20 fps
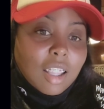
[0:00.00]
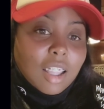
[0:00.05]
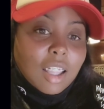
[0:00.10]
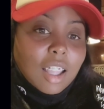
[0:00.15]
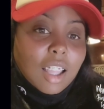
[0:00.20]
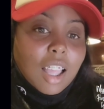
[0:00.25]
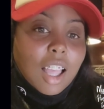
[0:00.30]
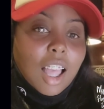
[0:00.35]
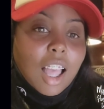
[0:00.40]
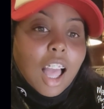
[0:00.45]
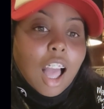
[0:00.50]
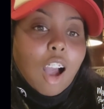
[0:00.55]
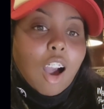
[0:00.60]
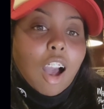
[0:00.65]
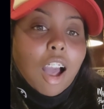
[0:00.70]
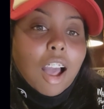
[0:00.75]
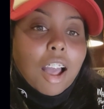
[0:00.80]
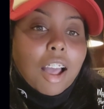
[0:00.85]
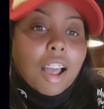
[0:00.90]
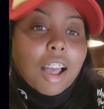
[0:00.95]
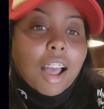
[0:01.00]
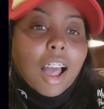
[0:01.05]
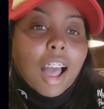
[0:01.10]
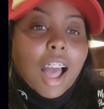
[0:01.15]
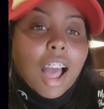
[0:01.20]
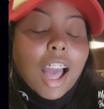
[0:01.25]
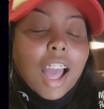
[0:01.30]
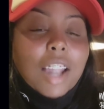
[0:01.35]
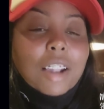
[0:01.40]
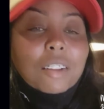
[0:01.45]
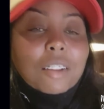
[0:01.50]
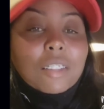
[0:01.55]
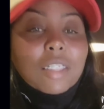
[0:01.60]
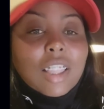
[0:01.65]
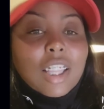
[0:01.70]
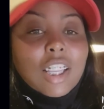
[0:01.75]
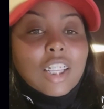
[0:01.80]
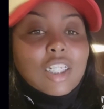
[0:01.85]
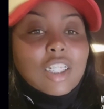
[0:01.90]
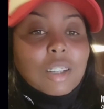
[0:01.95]
I
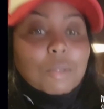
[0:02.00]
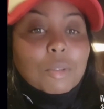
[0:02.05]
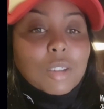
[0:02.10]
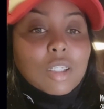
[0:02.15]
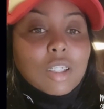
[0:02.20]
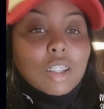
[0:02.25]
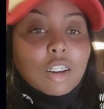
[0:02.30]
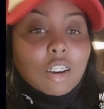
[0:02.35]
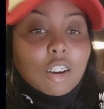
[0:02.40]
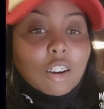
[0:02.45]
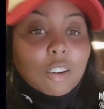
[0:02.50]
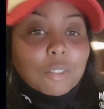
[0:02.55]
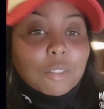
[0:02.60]
don't think she wants